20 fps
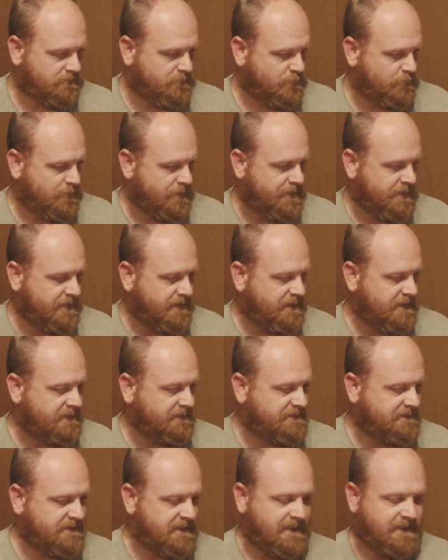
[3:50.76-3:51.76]
when they get
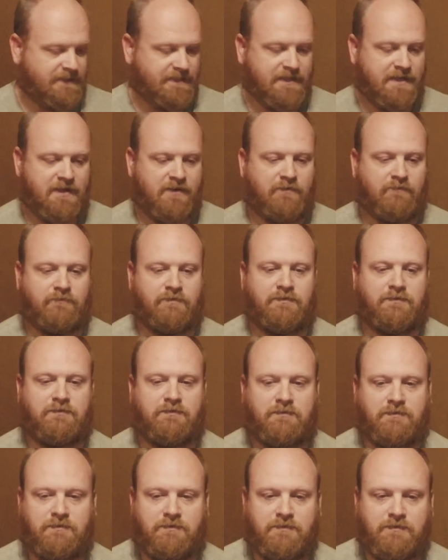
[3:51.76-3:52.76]
sanded out,
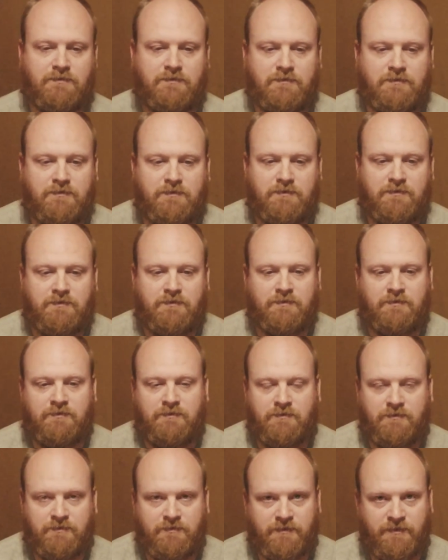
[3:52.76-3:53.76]

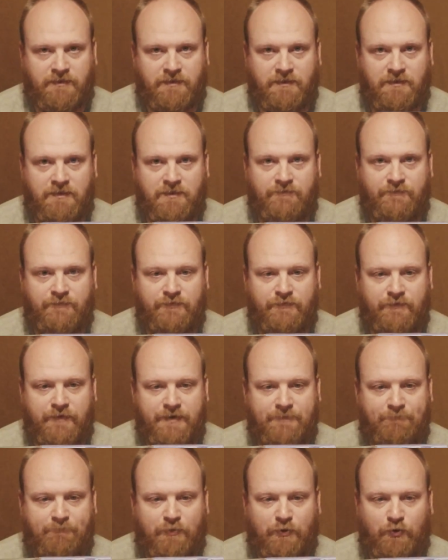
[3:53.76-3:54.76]
they can give you a
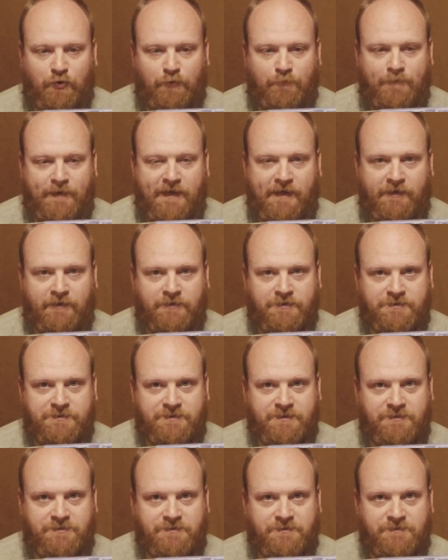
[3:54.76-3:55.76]
bold pattern
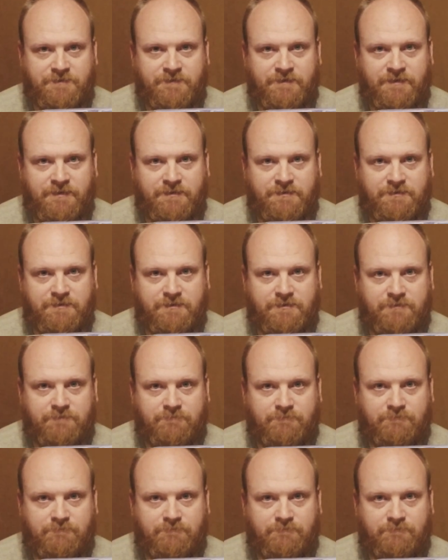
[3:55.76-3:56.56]
such as this.